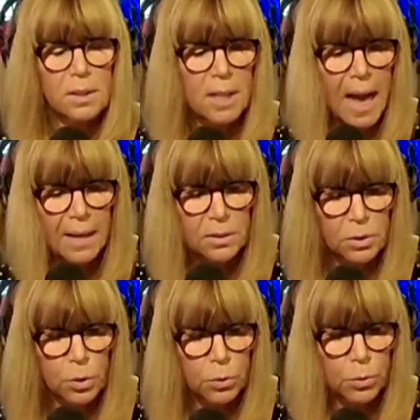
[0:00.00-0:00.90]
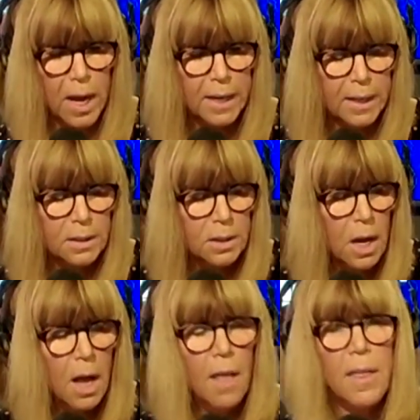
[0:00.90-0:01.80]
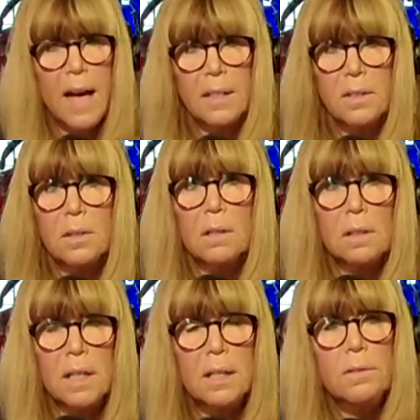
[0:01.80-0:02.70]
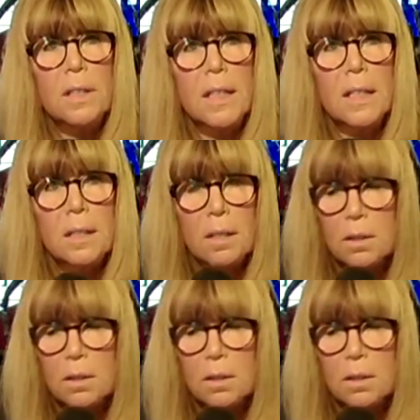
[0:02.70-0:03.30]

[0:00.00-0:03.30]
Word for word: tax credit that is literally